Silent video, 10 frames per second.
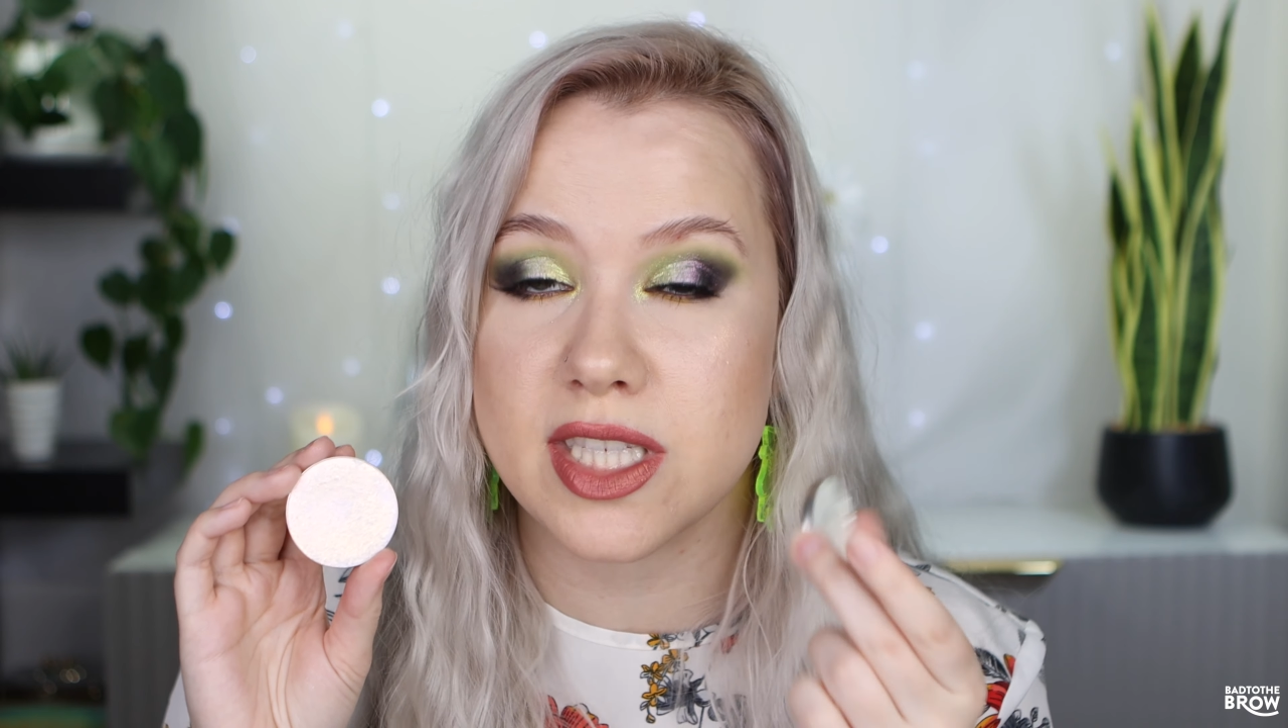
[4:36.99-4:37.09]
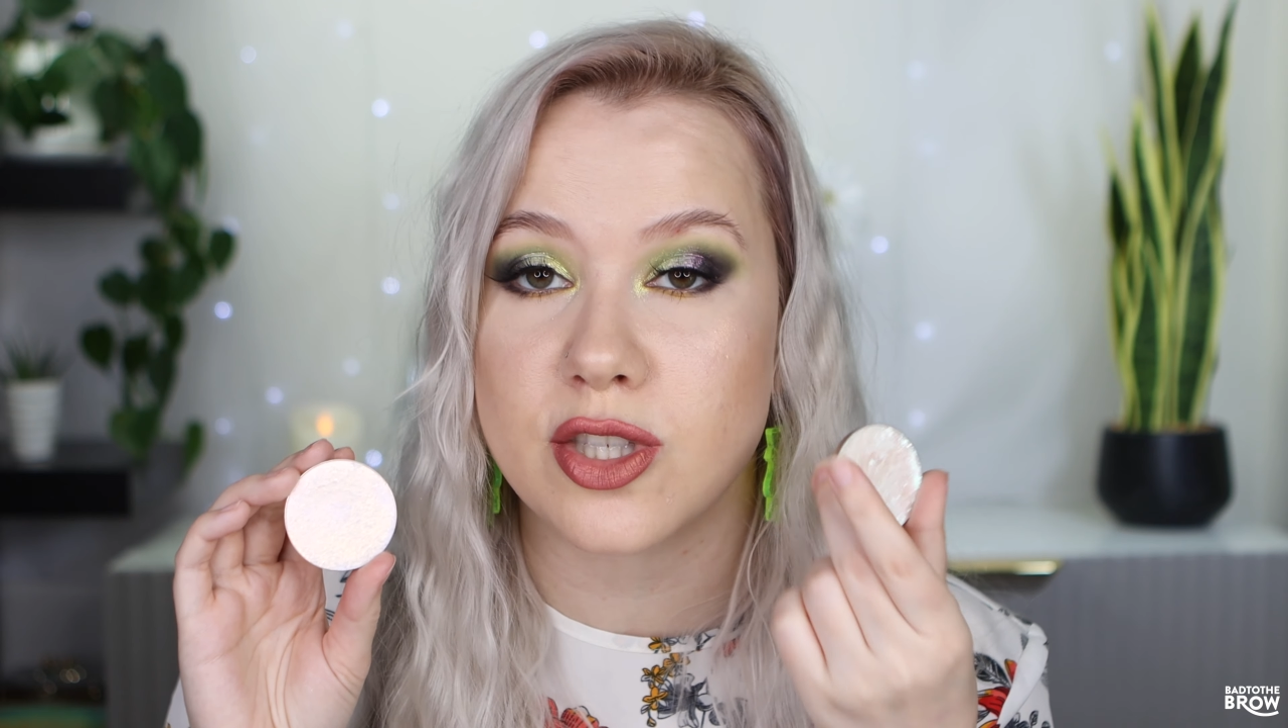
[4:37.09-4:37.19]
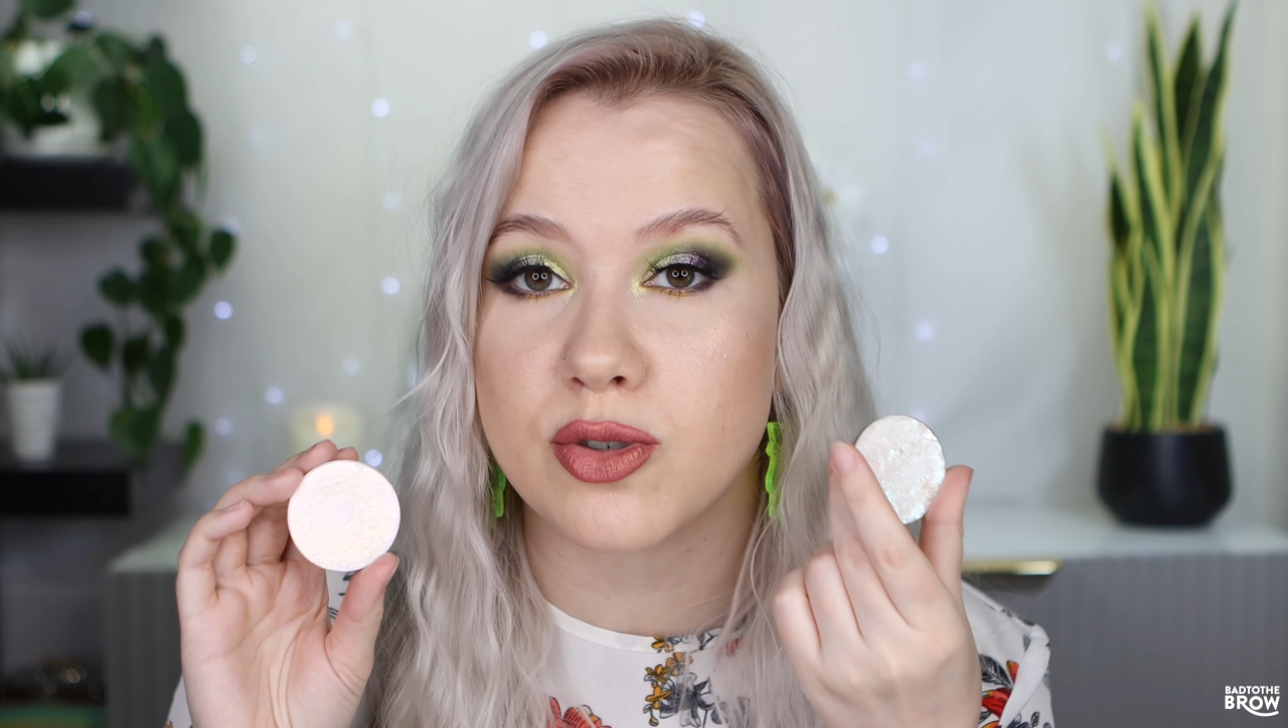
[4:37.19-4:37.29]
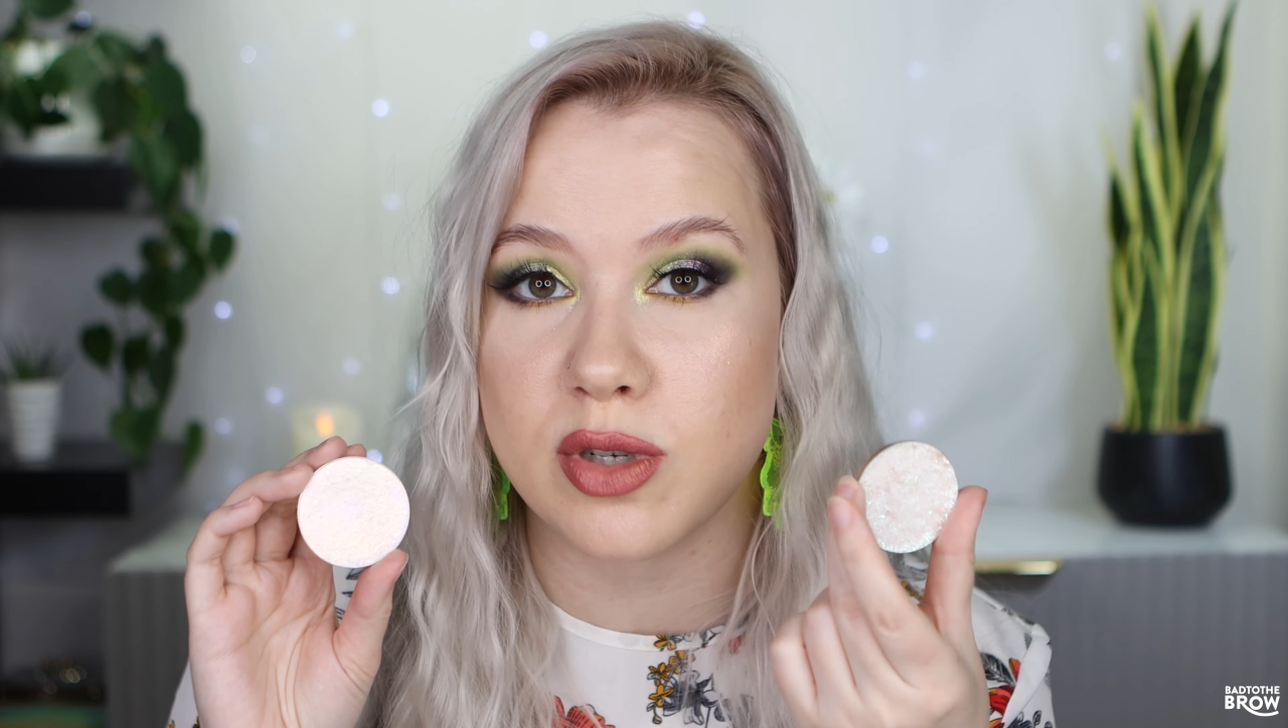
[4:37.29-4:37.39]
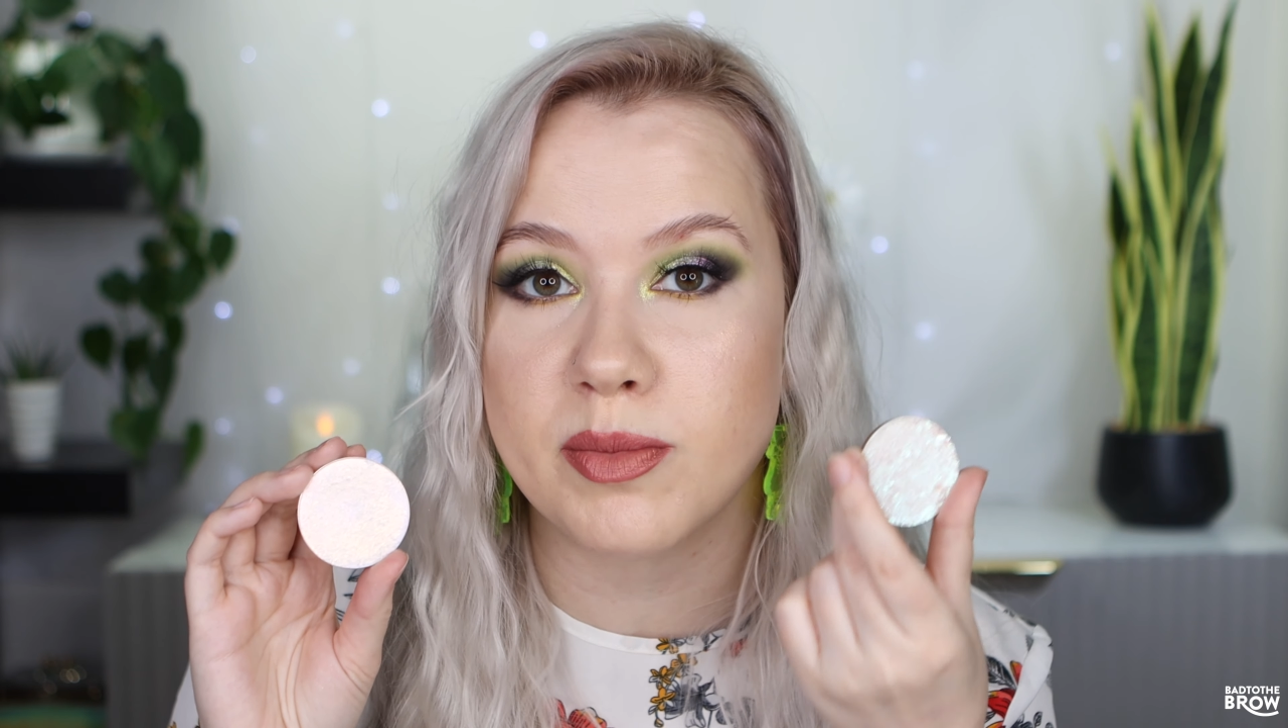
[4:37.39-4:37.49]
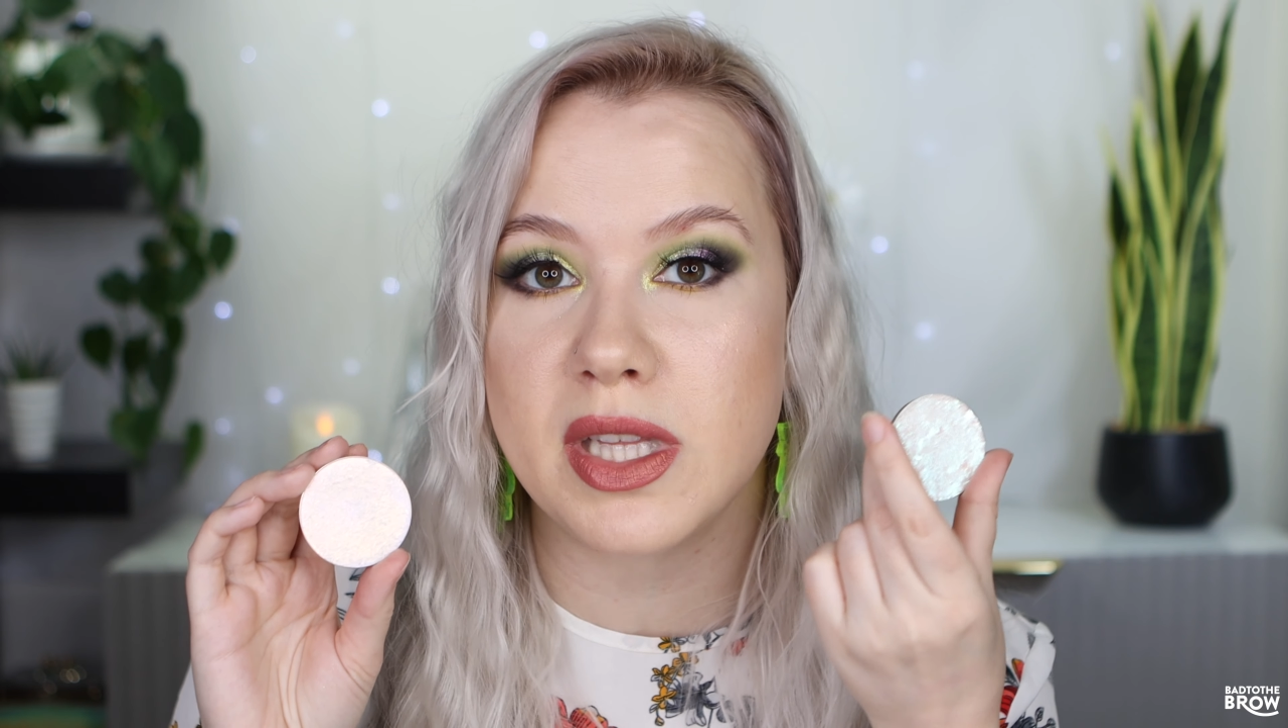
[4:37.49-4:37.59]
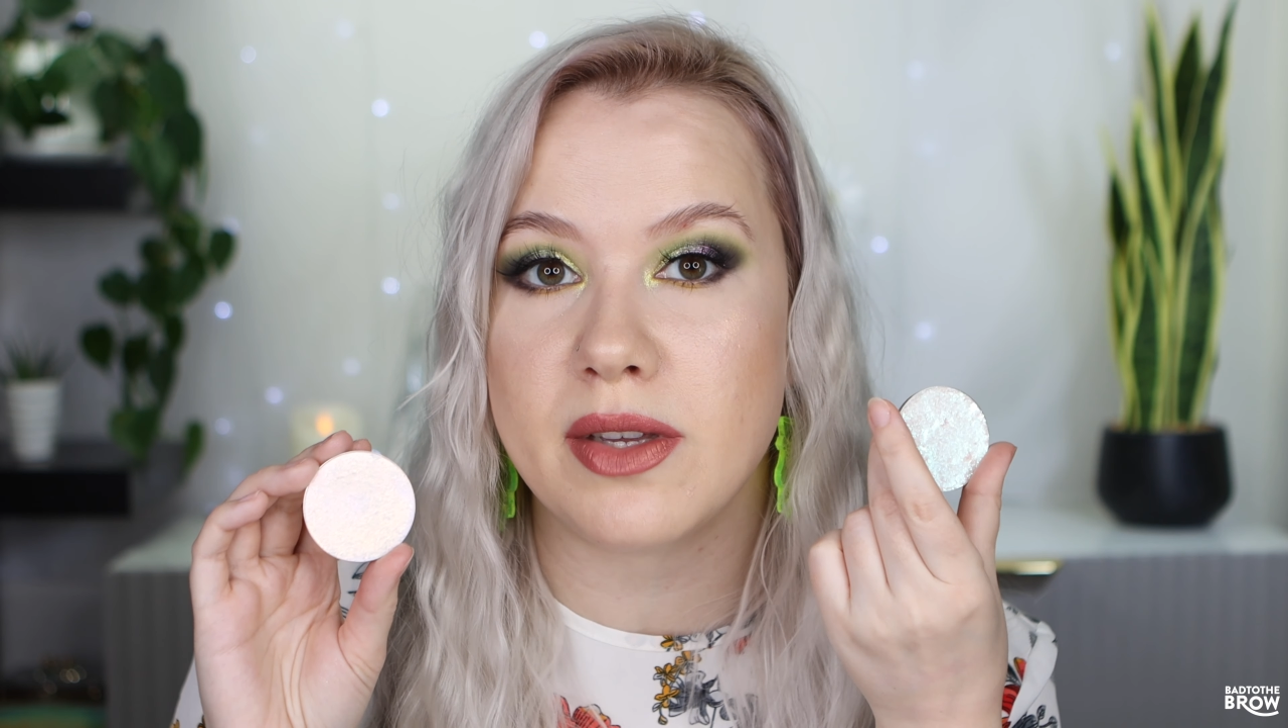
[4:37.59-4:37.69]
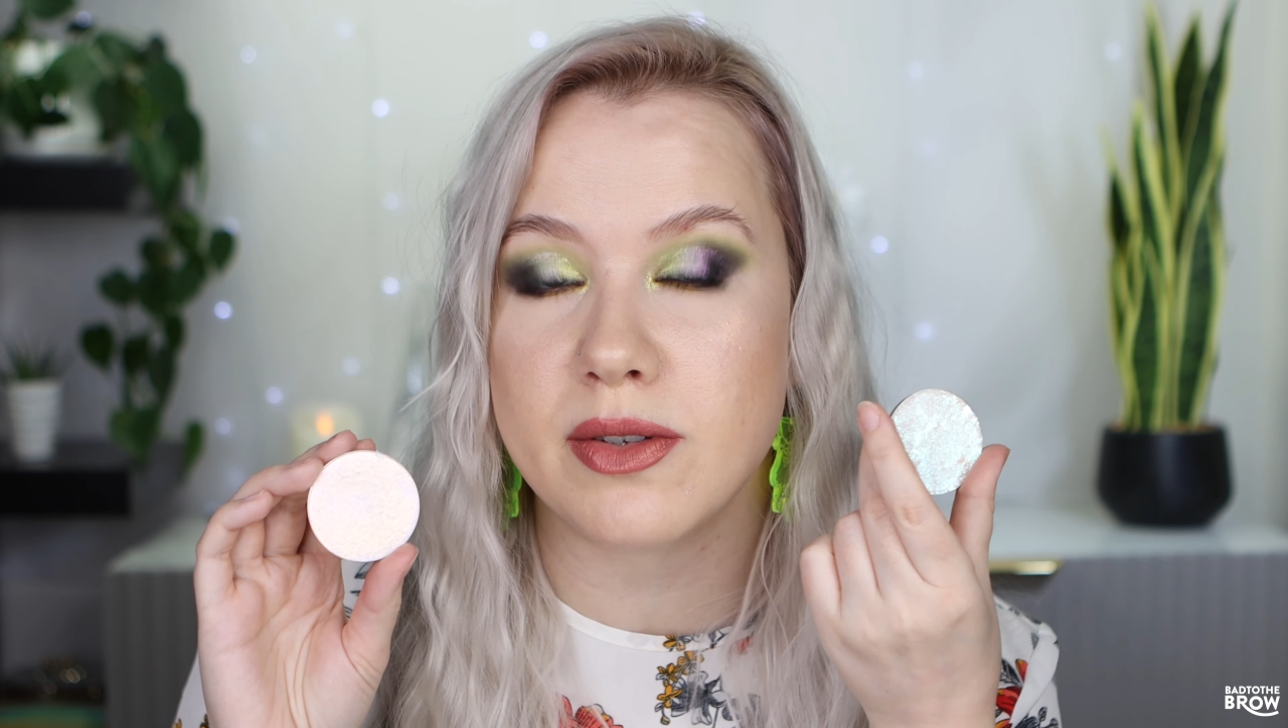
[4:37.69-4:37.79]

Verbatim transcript: extremely,